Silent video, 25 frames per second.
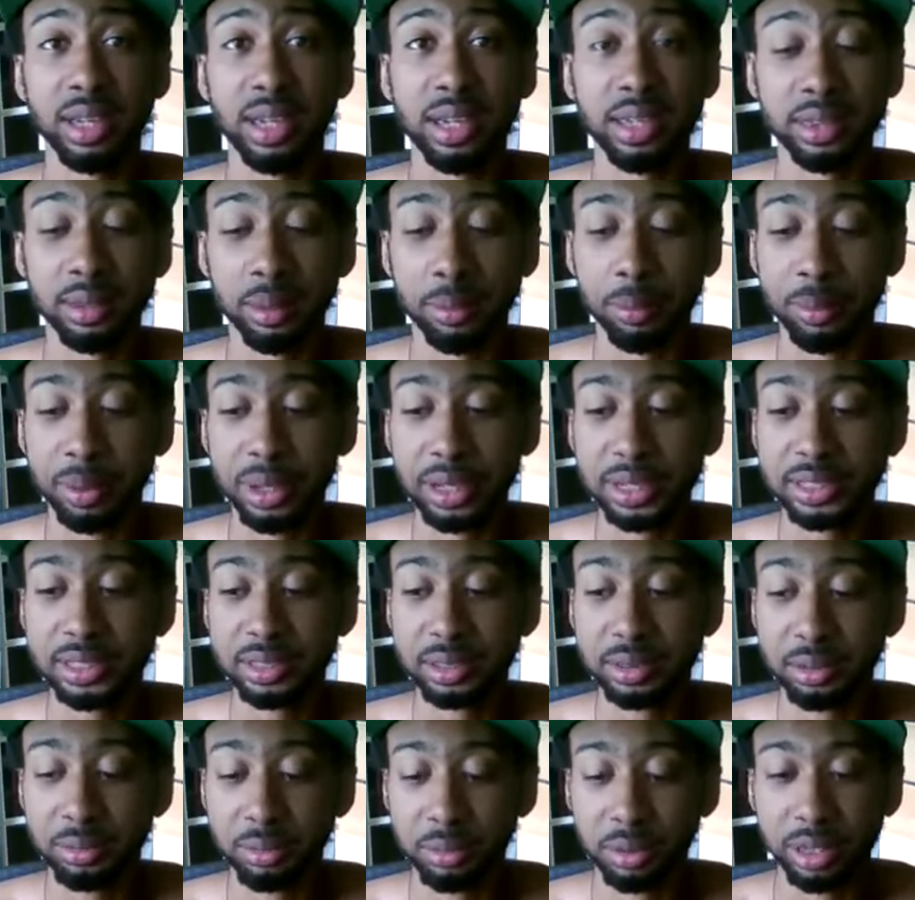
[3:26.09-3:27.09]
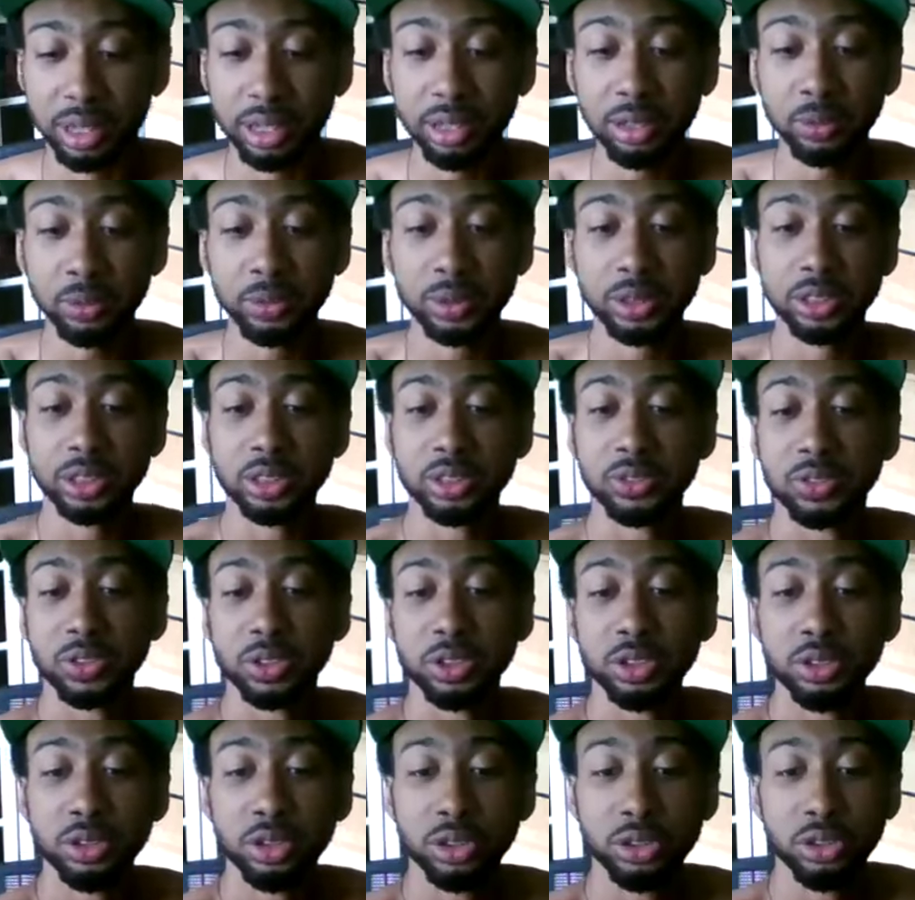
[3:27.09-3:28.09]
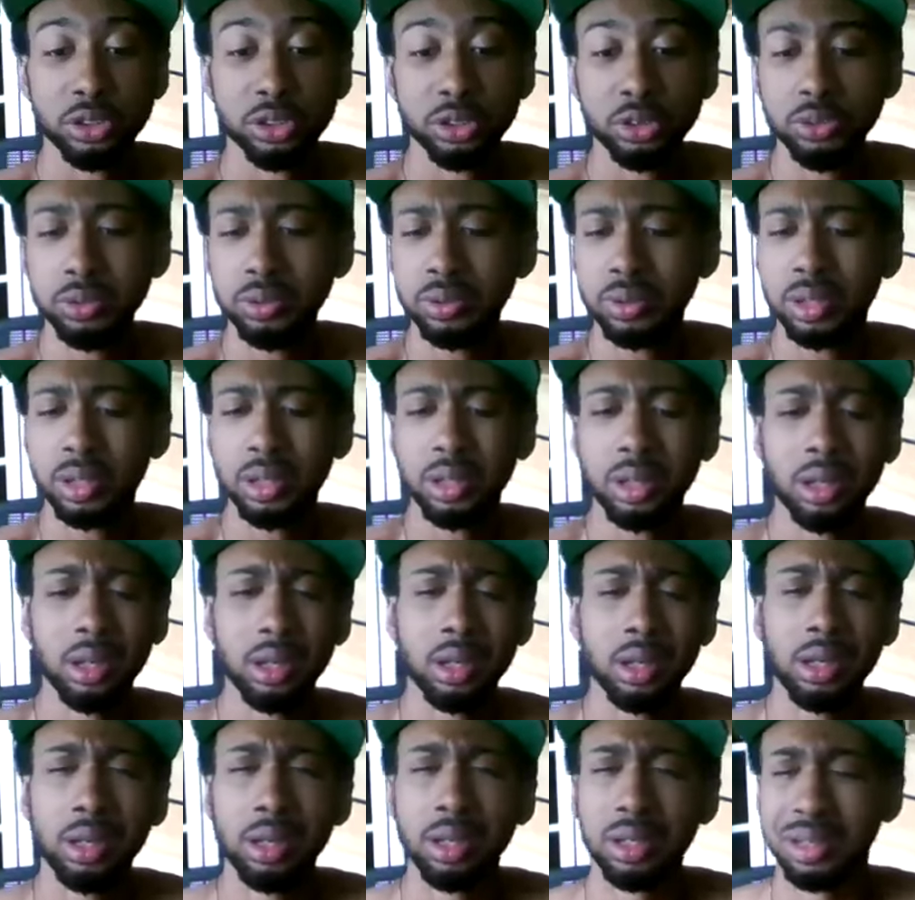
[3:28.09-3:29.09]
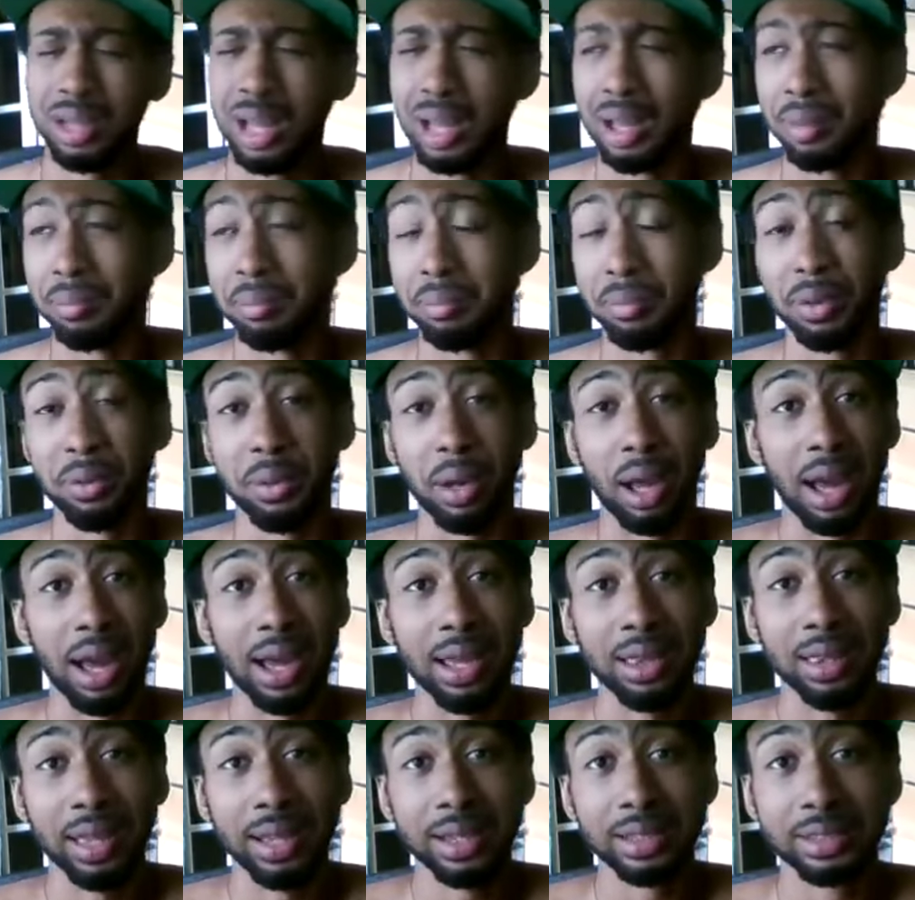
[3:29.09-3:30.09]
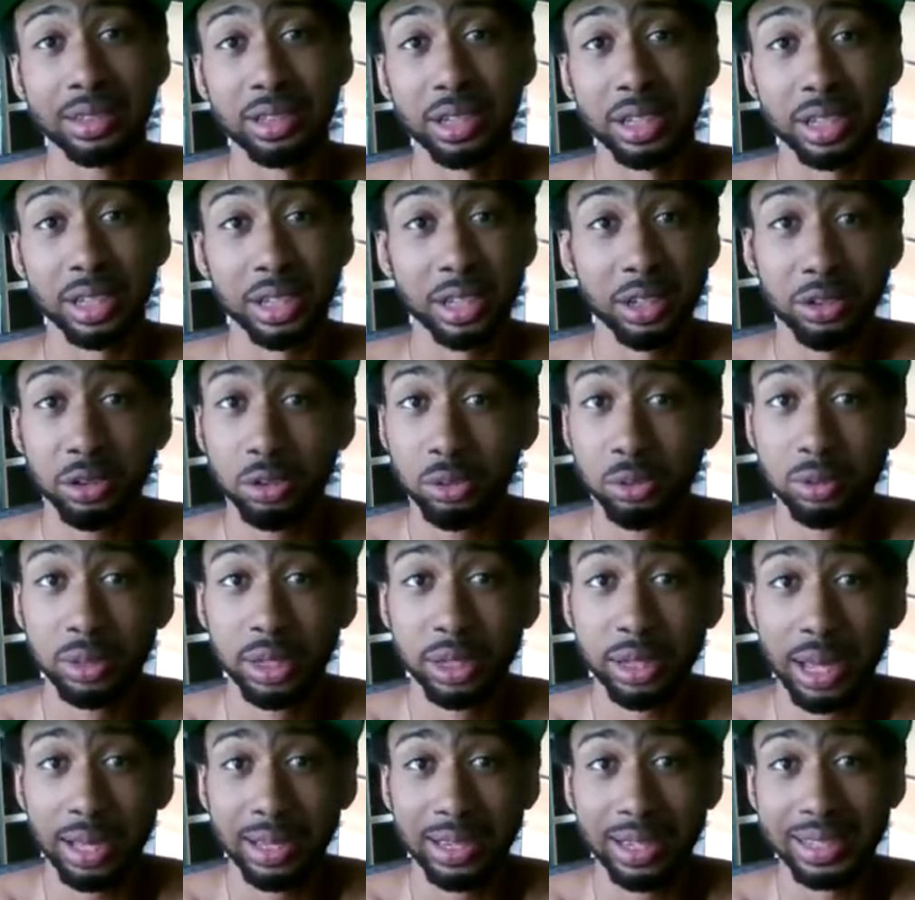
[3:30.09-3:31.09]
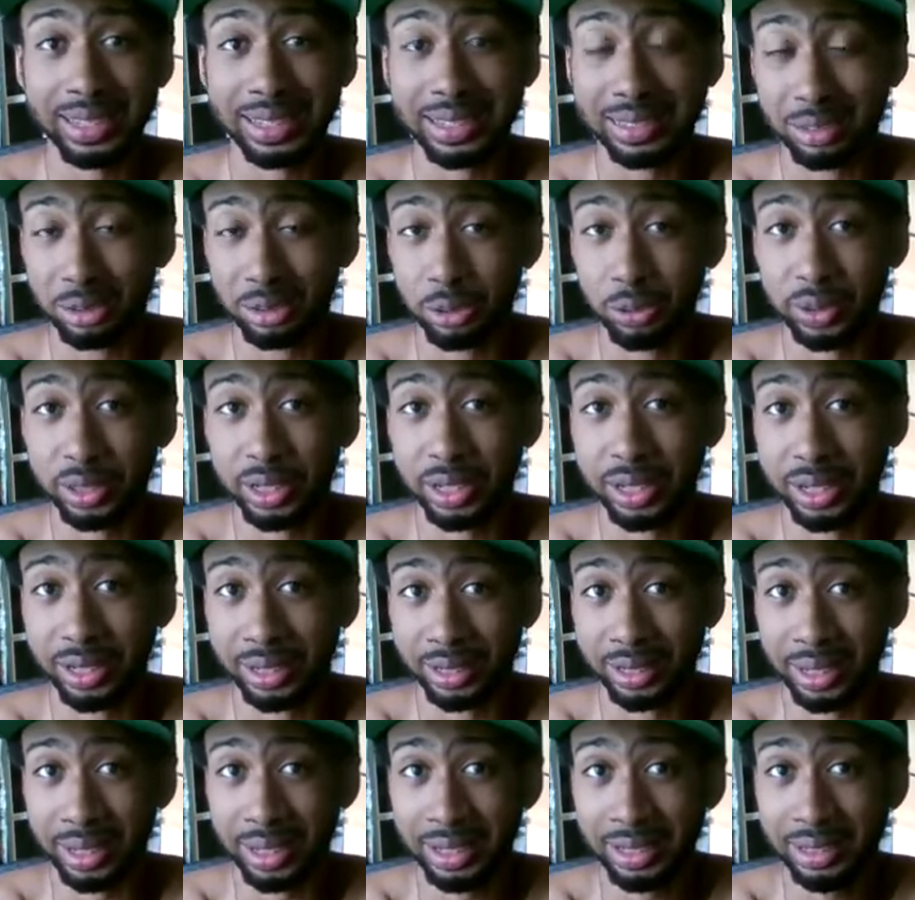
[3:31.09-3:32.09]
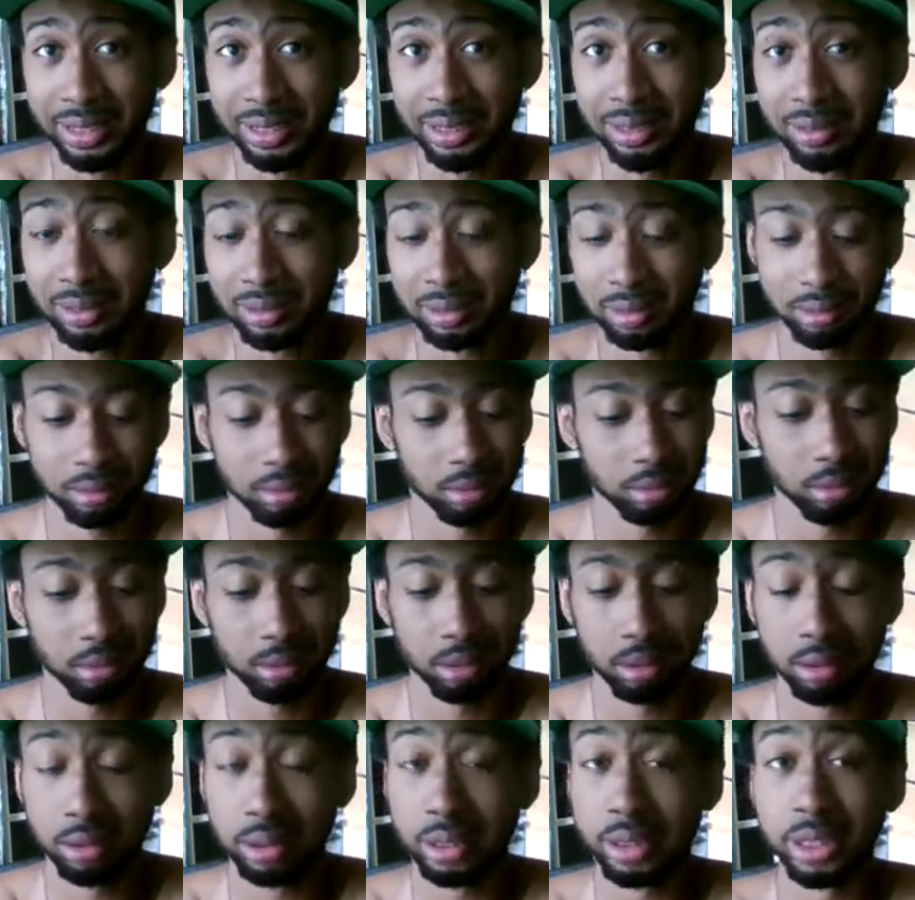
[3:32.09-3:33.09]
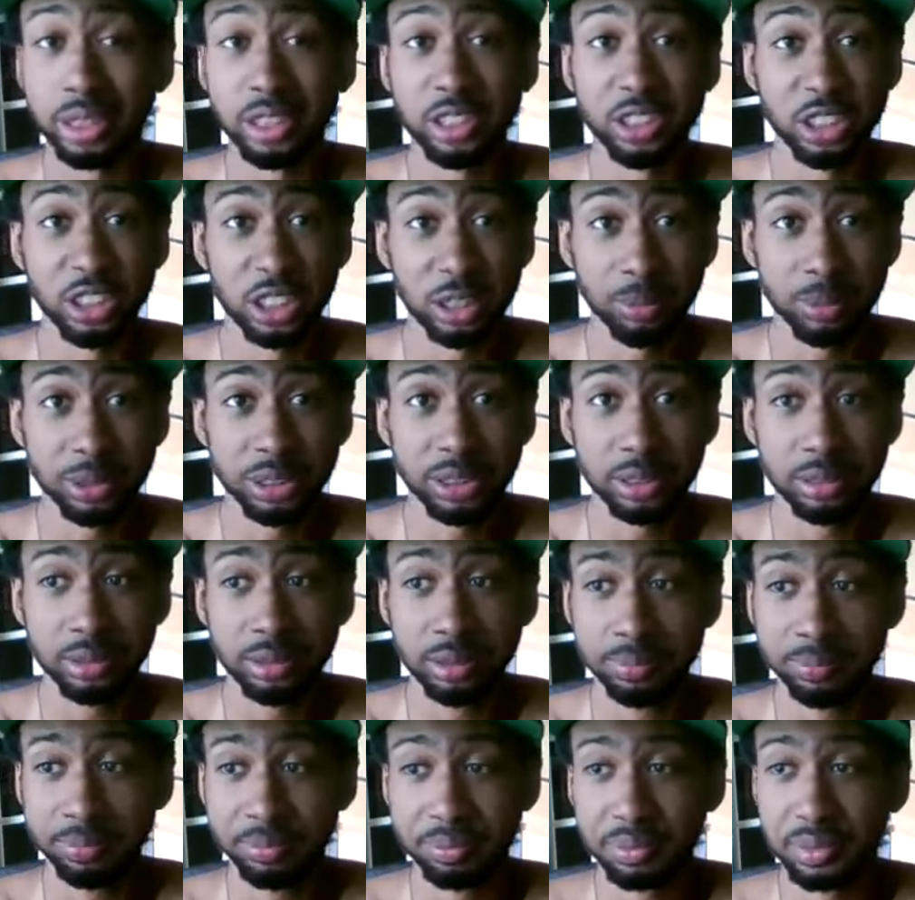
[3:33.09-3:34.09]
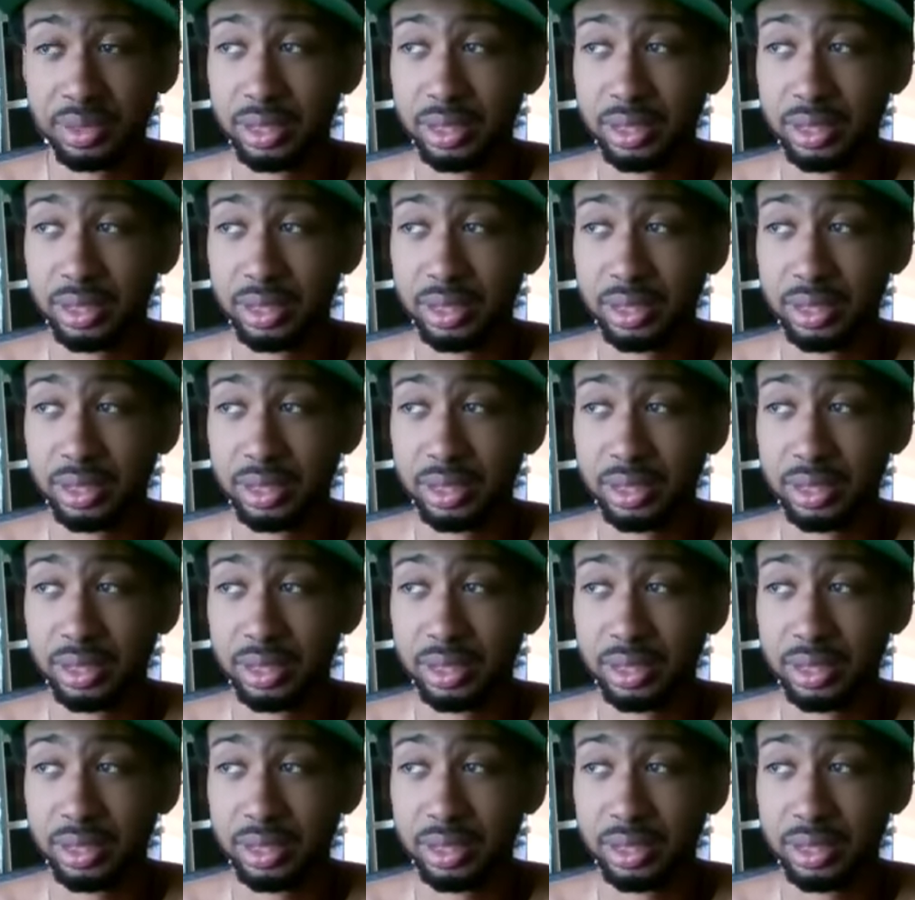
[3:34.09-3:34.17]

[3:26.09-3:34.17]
And the best languages for you to do, I like the Hindu, I like doing it in Hindi, the Egyptian,